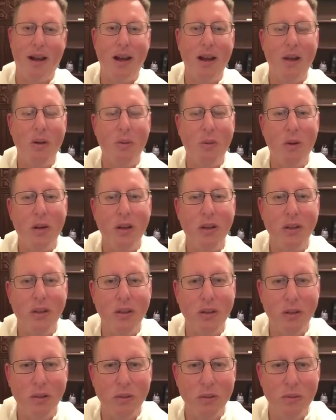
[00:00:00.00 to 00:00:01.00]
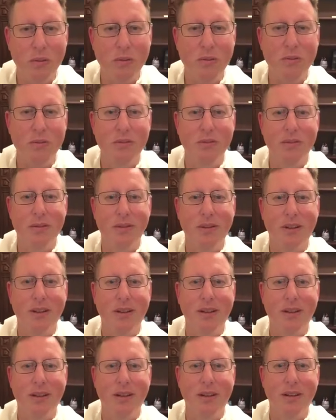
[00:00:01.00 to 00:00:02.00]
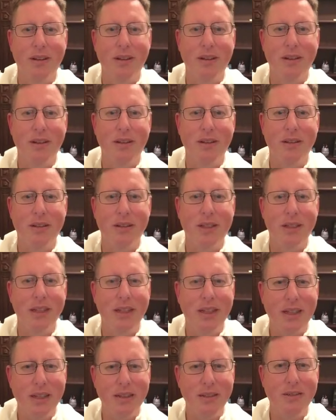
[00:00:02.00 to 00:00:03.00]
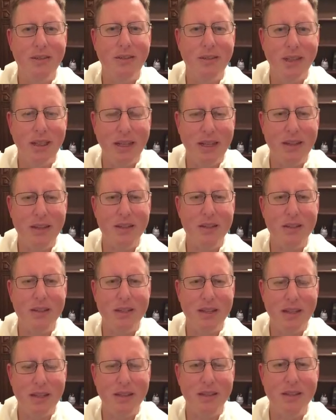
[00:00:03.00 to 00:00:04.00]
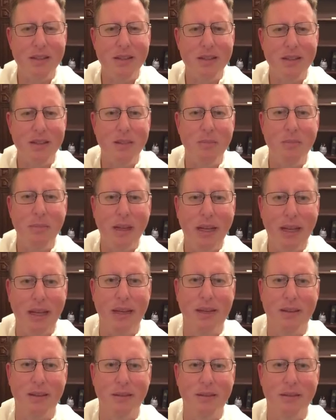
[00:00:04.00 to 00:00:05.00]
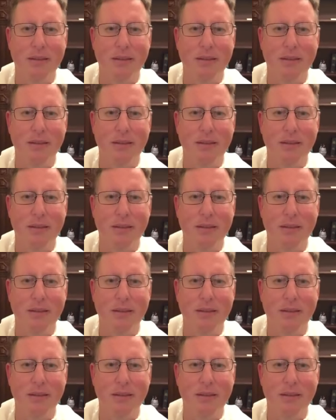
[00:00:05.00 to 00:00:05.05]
I want you to give these sins to me.